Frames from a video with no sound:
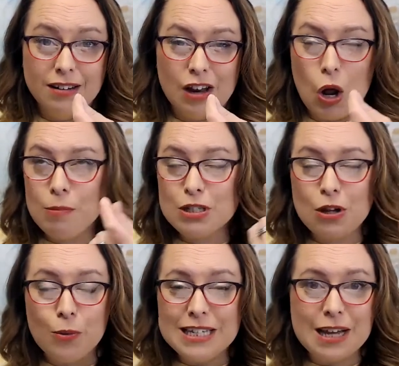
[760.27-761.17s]
It almost
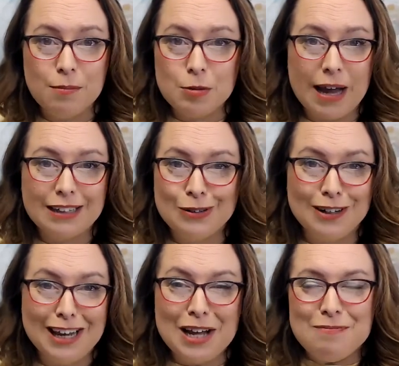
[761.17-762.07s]
always comes back to
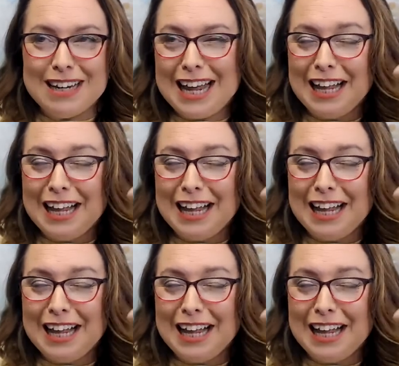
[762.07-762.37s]
alignment.